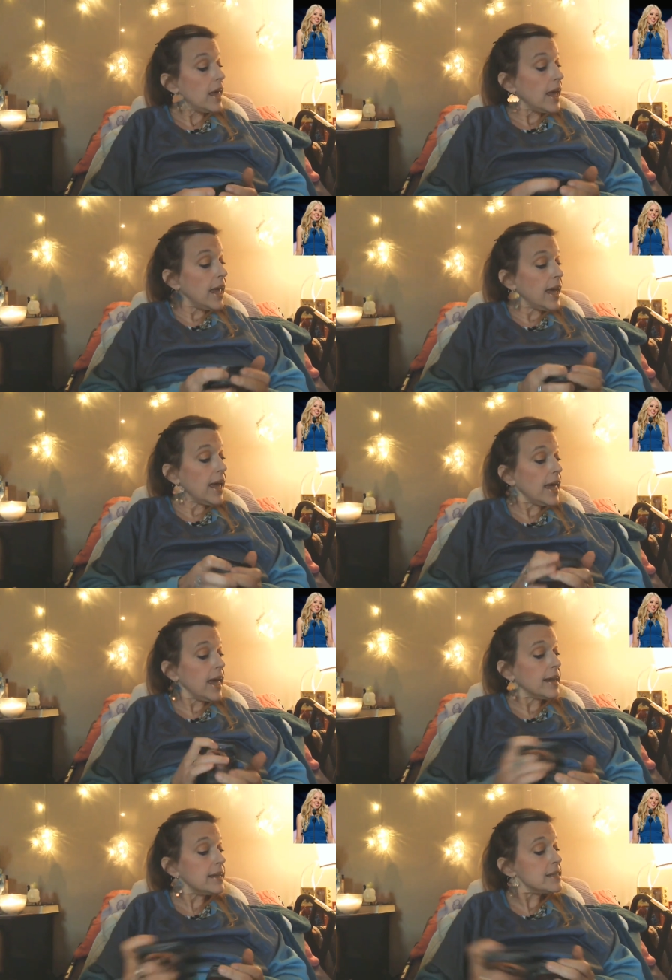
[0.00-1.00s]

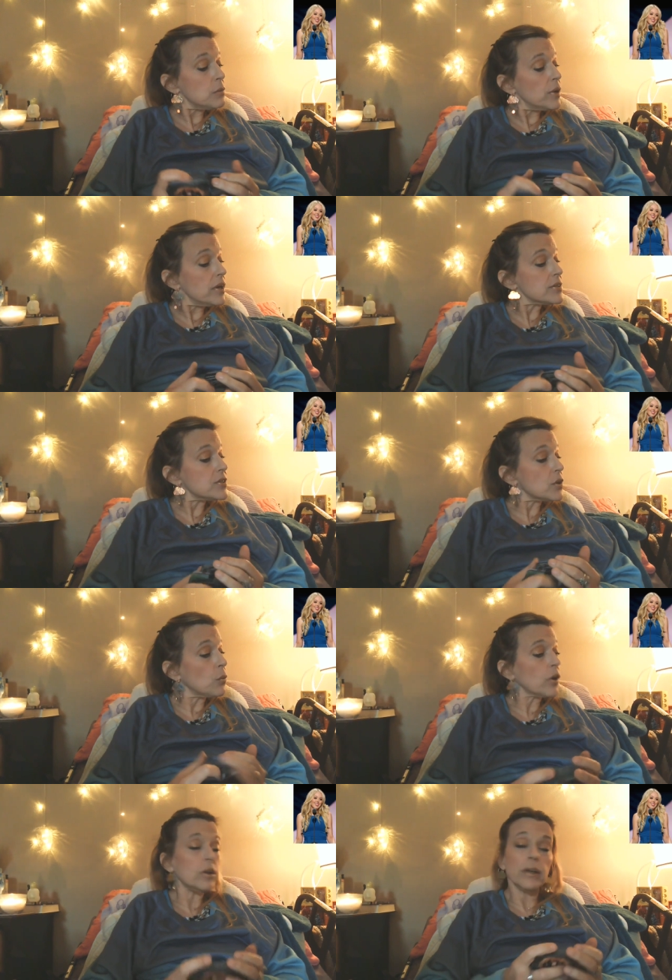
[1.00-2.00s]
And let's see what else.
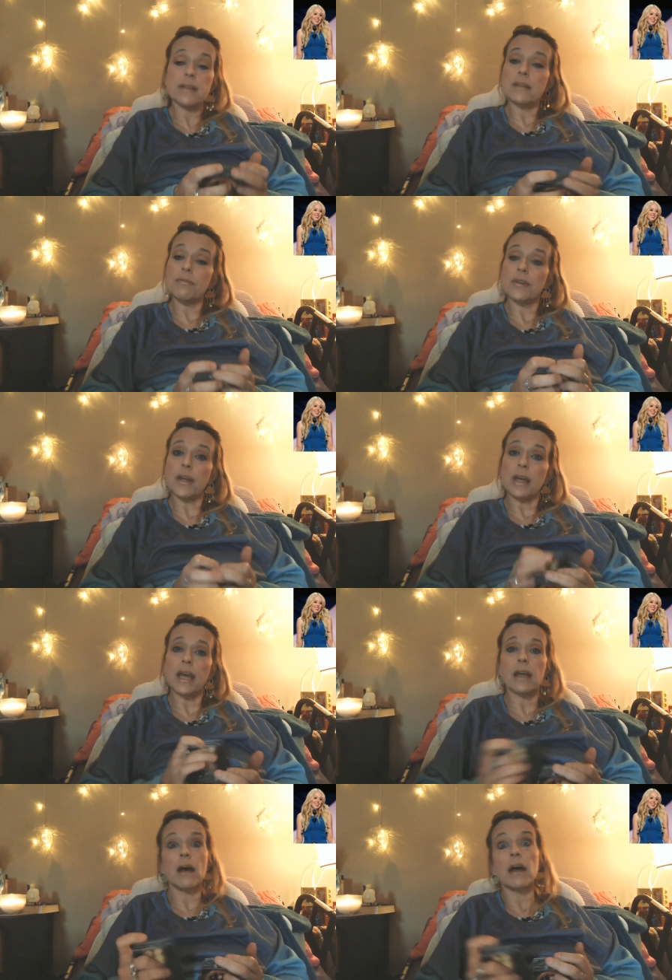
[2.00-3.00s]
So we're going to look at Tiffany.
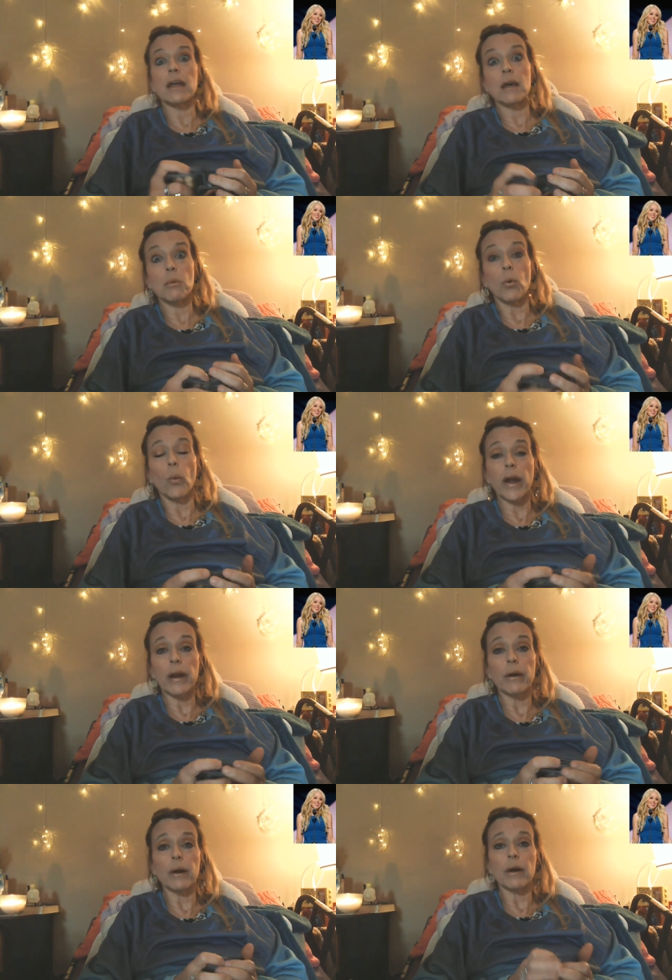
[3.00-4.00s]
And I am
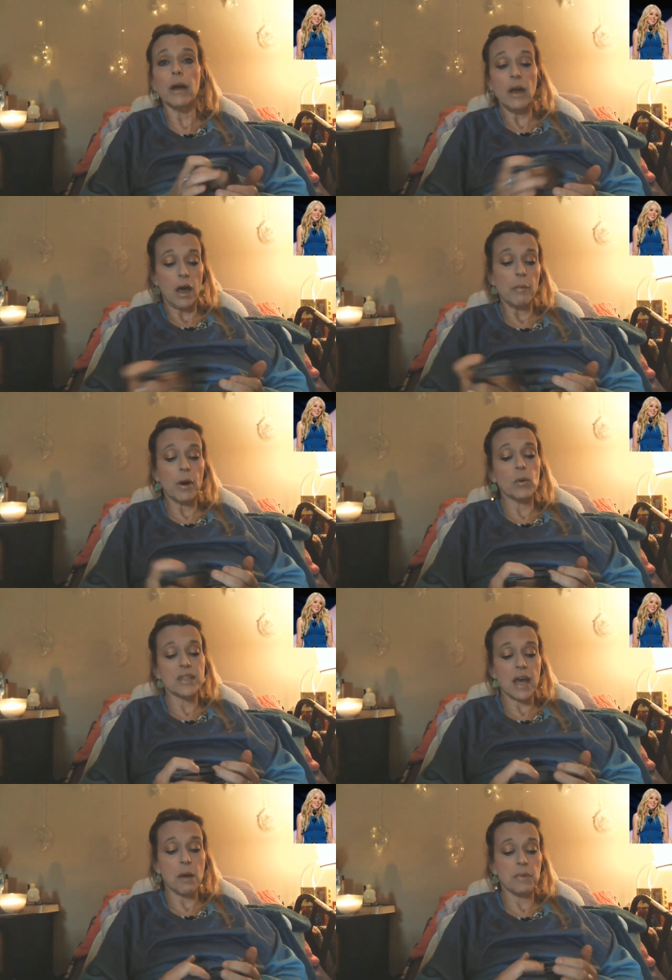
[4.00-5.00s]
aware about
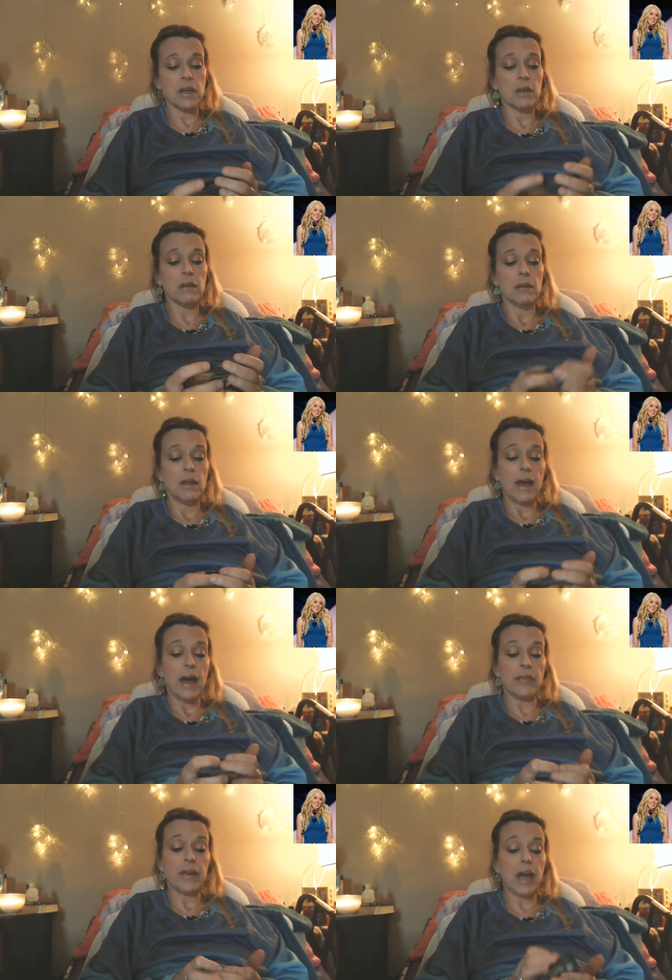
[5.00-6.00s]
what's happening
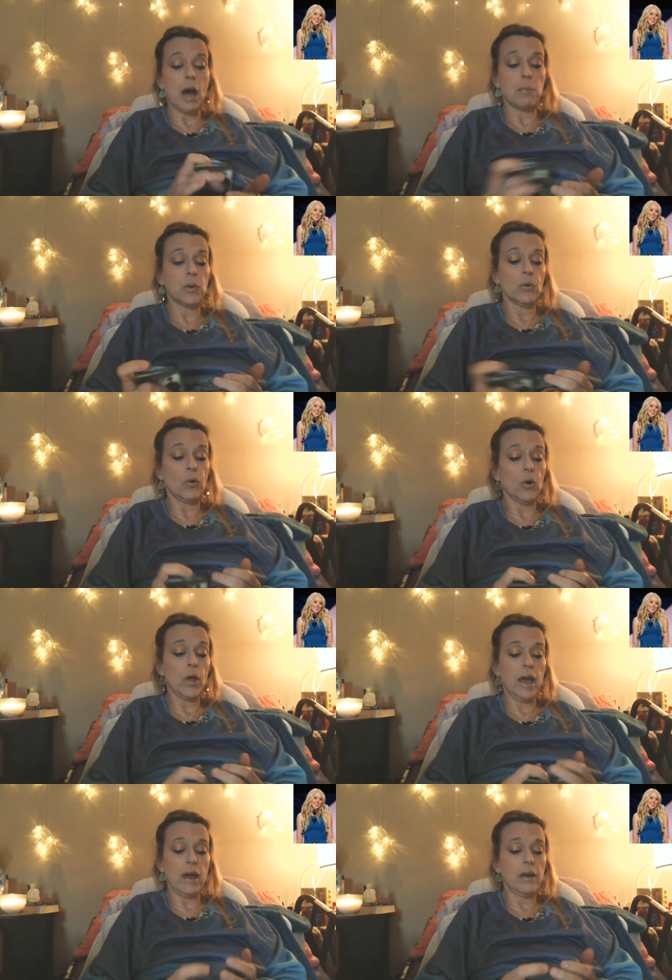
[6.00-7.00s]
at the
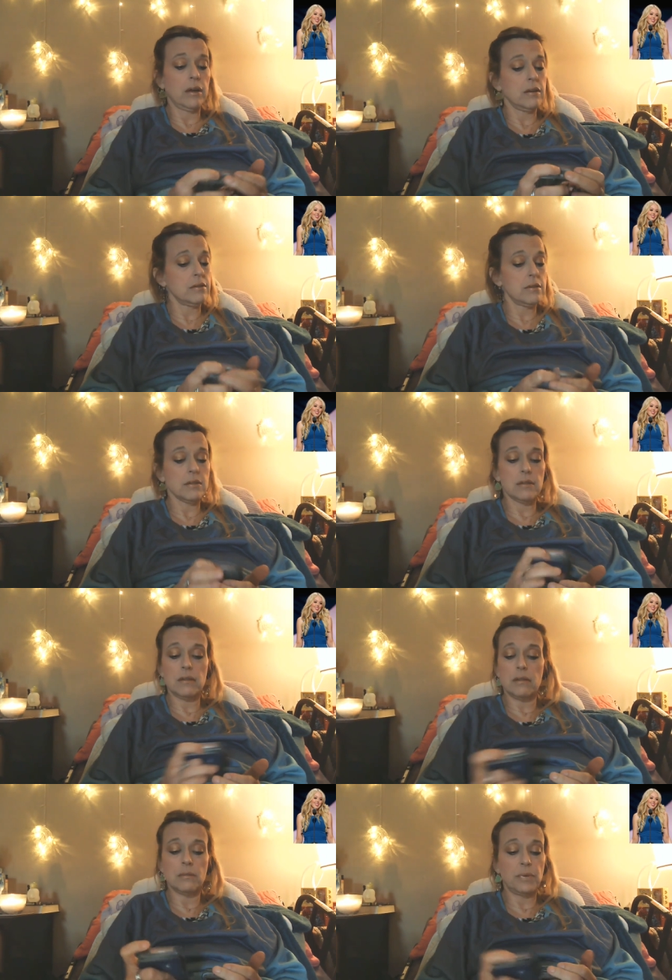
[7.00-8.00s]
Capitol and
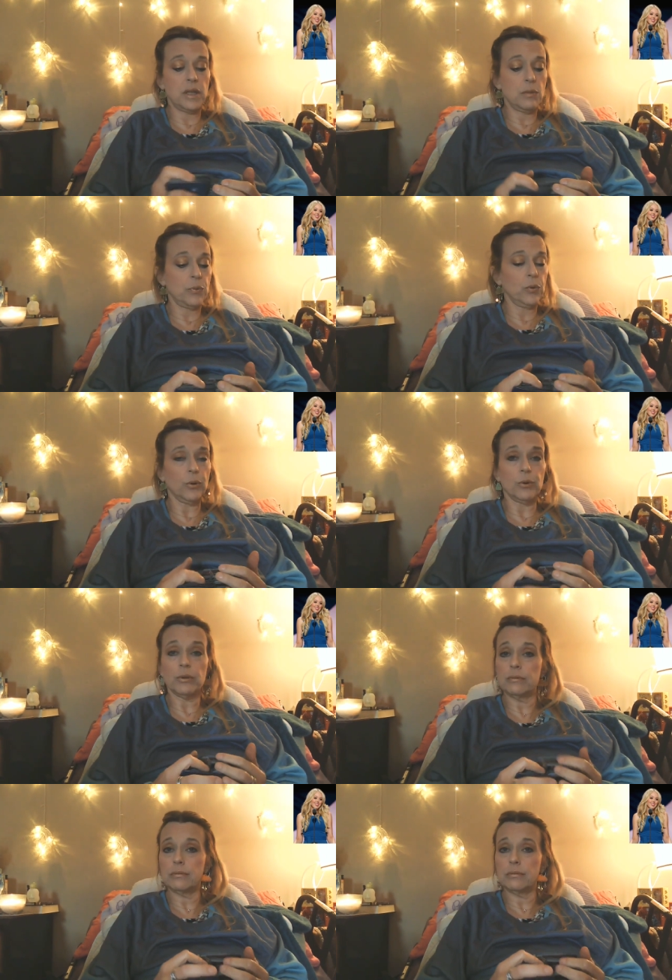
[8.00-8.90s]
the people